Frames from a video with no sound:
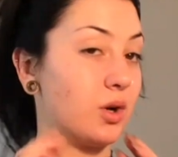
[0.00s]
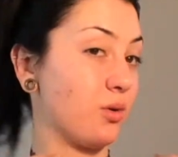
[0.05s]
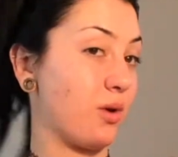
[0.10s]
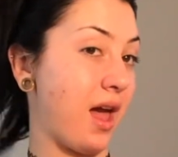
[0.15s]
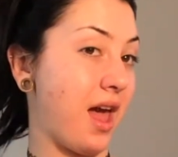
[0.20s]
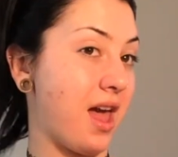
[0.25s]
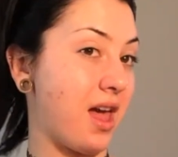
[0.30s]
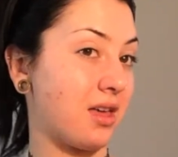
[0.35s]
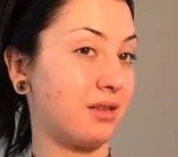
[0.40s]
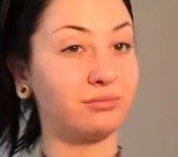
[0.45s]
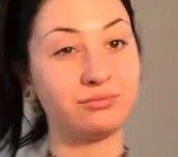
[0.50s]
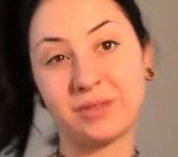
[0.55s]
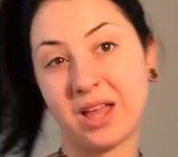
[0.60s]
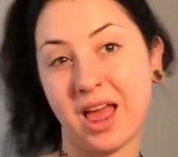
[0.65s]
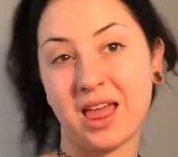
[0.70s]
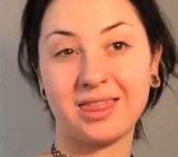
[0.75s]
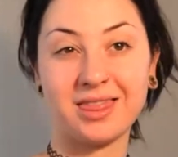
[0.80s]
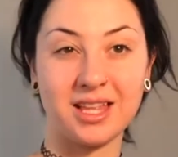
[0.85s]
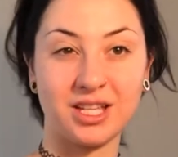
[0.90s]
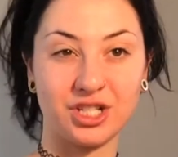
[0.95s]
Okay,
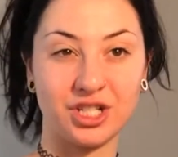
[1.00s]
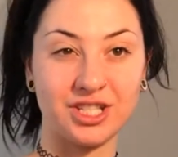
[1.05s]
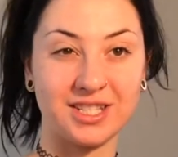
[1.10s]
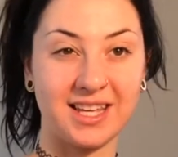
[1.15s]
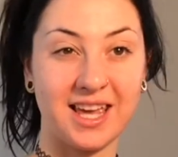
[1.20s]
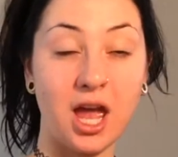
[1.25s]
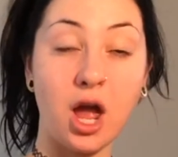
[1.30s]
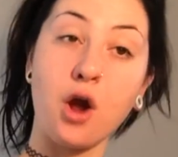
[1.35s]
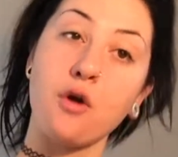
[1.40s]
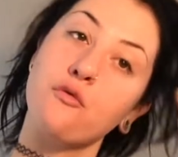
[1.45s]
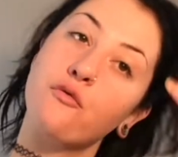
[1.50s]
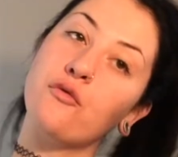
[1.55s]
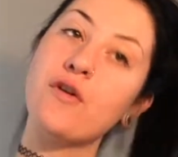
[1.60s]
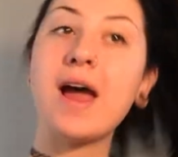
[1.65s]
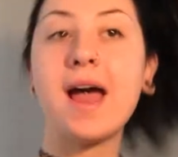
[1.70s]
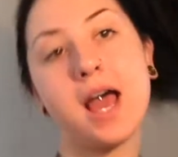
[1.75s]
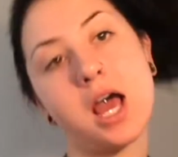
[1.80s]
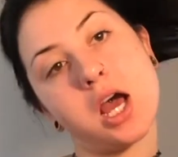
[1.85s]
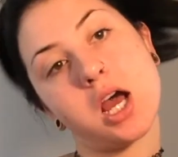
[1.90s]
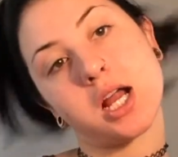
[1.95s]
let's just get
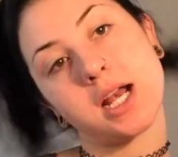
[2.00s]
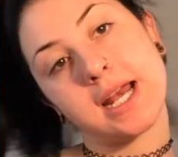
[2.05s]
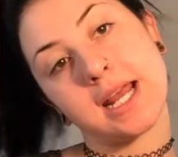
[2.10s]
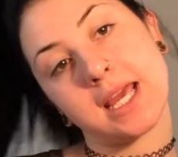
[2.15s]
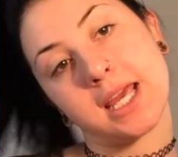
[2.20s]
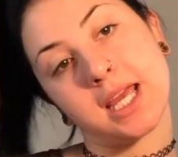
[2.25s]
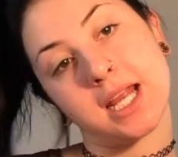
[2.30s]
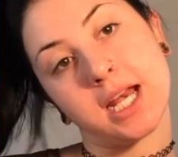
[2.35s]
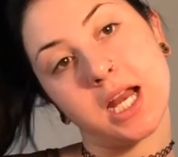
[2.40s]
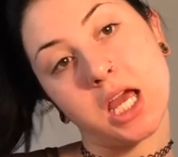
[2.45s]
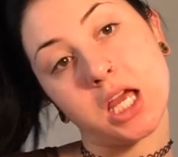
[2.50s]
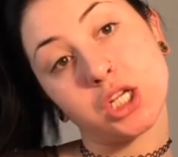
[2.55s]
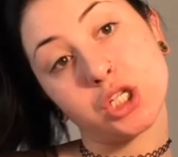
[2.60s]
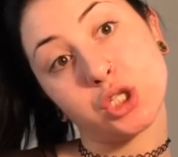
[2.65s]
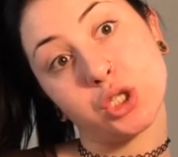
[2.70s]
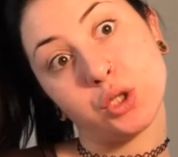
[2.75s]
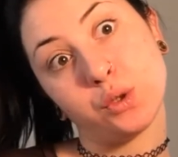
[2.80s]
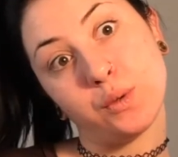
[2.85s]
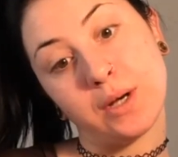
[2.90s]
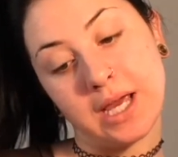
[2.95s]
right on into
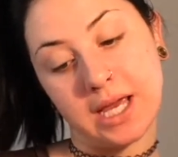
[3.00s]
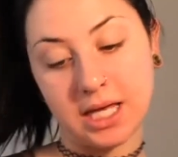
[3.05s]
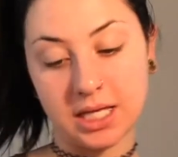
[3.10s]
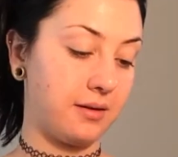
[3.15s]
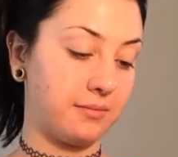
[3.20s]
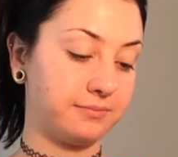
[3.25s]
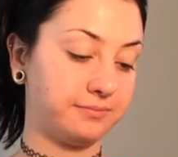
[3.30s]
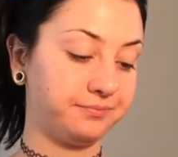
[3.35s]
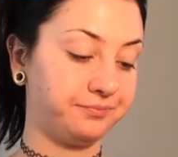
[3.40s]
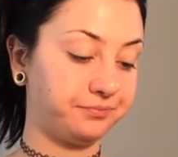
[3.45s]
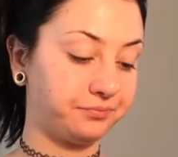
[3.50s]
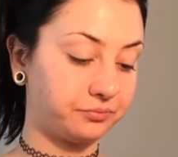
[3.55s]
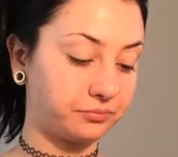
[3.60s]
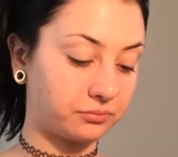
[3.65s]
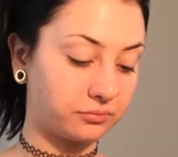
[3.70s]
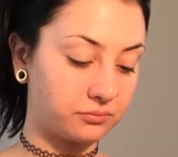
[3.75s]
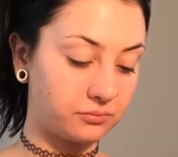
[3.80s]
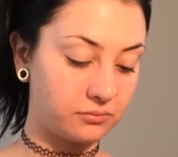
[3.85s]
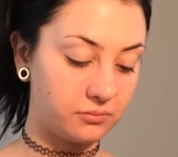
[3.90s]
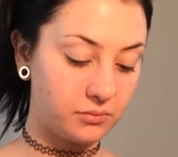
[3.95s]
today.
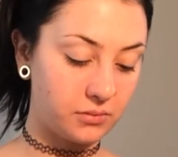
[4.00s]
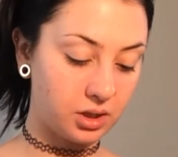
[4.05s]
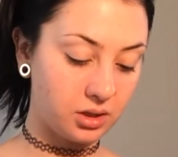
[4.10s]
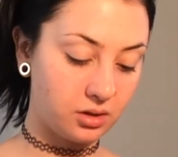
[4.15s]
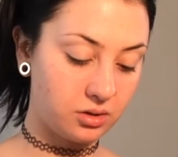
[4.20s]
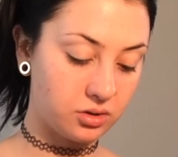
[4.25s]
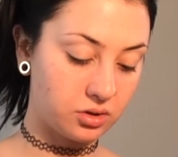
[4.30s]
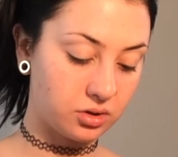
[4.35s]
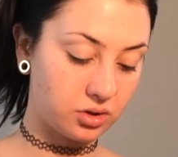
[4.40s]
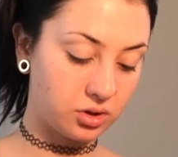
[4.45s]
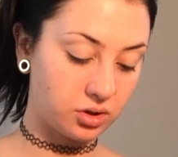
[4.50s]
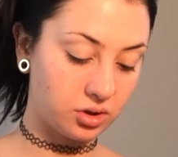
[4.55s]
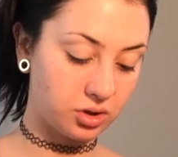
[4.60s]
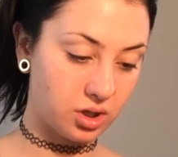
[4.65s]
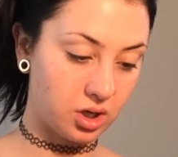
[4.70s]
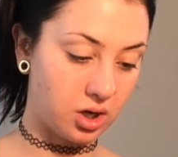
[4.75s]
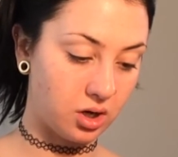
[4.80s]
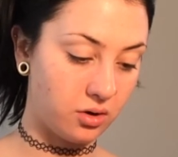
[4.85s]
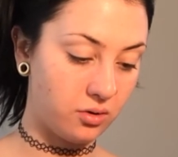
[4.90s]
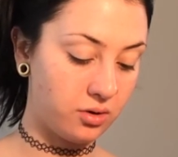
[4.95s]

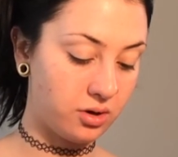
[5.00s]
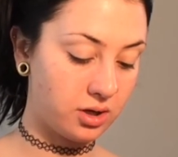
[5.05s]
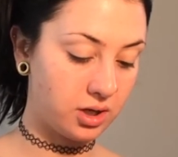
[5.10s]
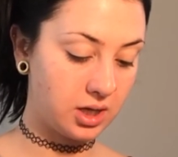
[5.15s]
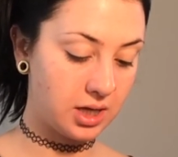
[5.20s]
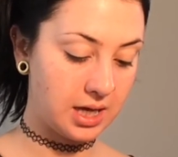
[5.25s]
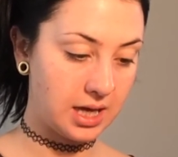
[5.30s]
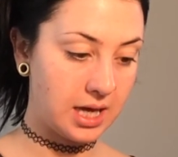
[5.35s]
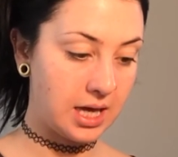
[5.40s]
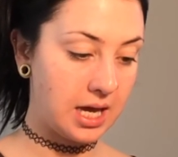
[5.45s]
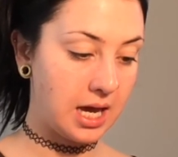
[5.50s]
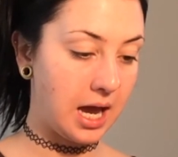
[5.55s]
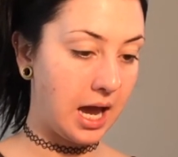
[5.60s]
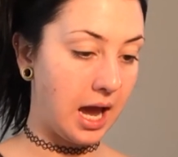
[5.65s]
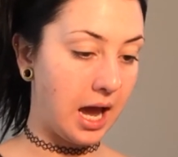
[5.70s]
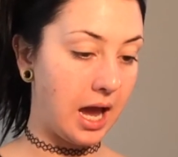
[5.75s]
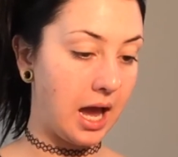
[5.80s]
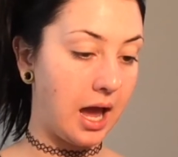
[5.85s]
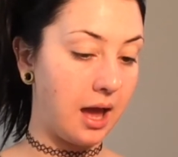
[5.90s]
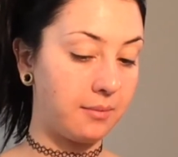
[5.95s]
So
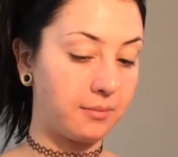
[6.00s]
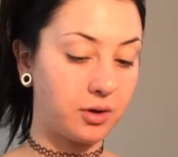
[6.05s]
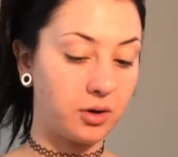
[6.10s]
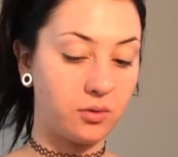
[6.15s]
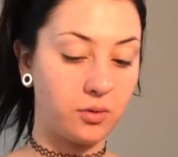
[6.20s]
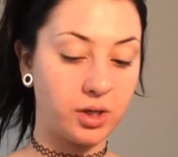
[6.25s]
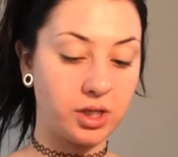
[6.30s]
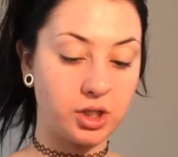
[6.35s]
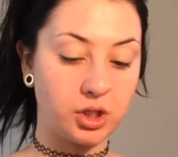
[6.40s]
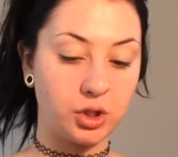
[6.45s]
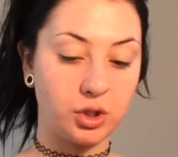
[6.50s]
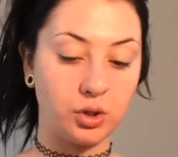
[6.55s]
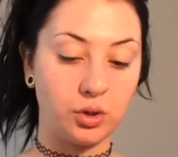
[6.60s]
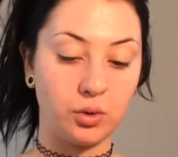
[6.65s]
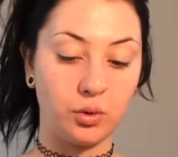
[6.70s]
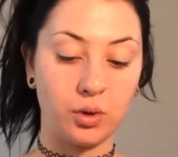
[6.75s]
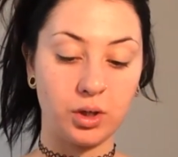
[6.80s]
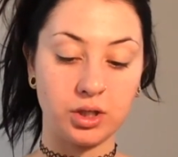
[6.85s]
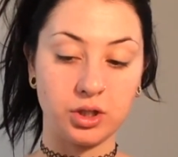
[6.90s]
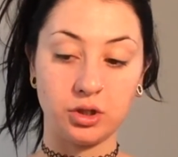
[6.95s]
I'm going
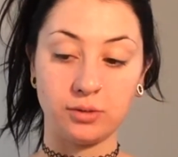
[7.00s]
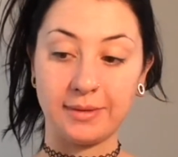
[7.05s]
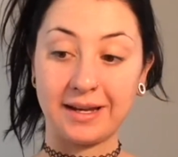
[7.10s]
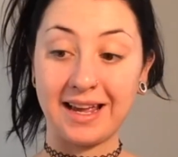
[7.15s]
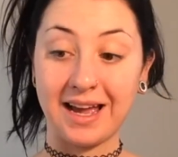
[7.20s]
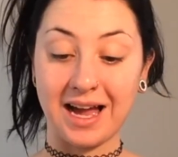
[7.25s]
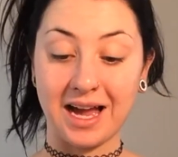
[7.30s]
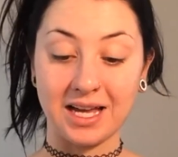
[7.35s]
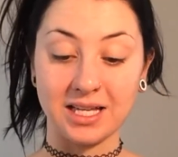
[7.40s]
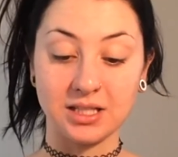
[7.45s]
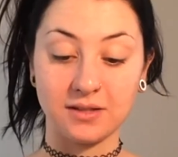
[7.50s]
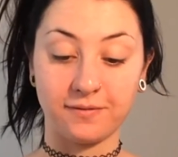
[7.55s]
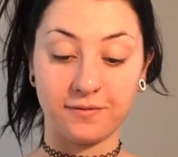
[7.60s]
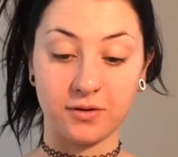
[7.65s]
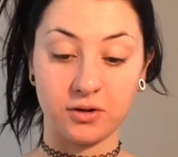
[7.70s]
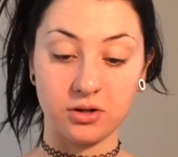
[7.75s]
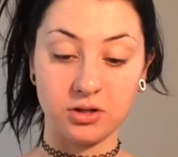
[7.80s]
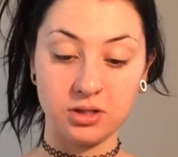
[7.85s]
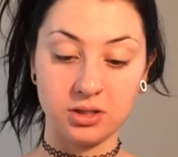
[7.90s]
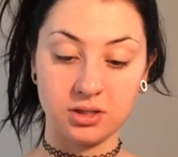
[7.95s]
to do my eyes
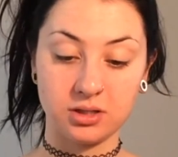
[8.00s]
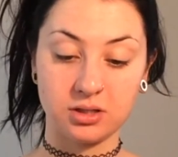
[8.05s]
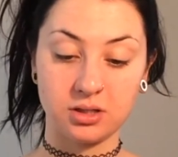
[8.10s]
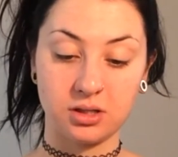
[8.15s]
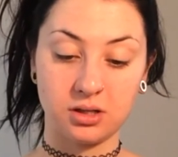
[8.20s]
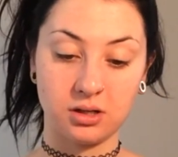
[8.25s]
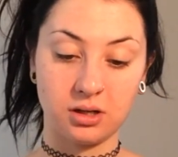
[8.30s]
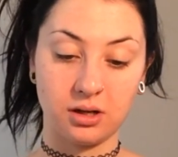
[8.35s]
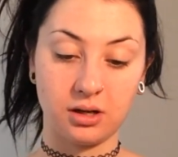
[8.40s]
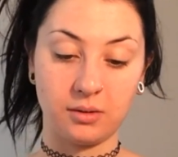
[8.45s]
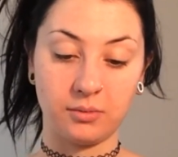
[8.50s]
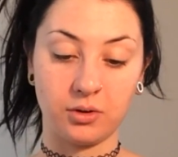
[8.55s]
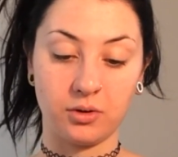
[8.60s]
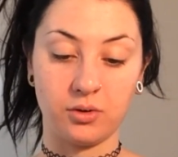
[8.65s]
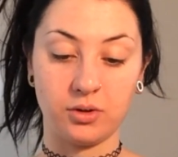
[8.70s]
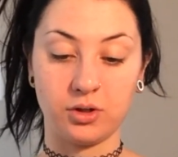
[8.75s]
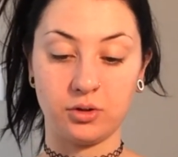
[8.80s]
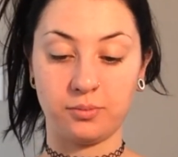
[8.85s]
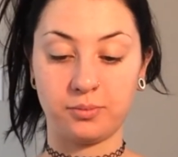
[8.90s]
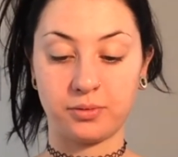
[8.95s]
first. I'm
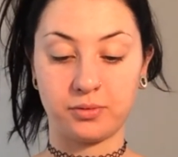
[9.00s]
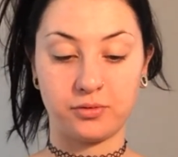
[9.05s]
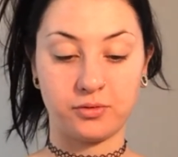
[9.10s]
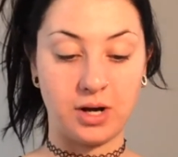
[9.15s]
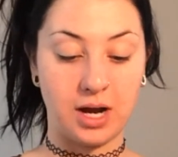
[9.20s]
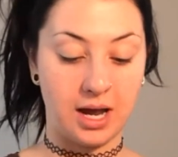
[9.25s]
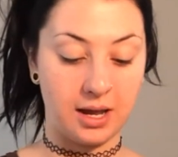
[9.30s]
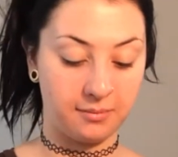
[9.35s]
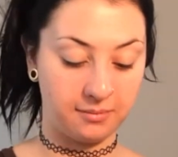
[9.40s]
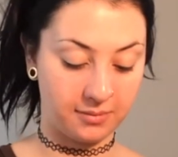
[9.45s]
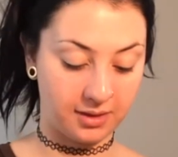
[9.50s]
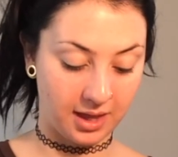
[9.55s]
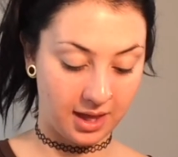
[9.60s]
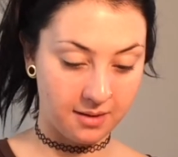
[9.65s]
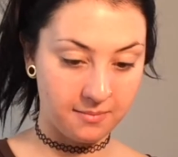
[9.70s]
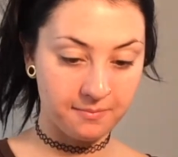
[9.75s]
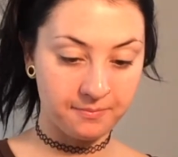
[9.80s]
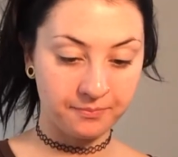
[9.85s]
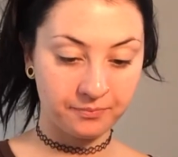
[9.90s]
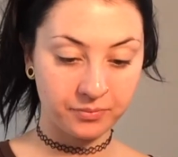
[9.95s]
going to prime
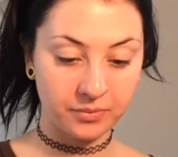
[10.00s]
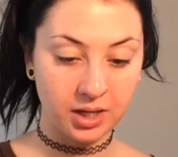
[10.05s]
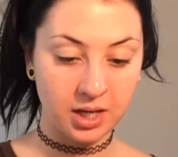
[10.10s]
them.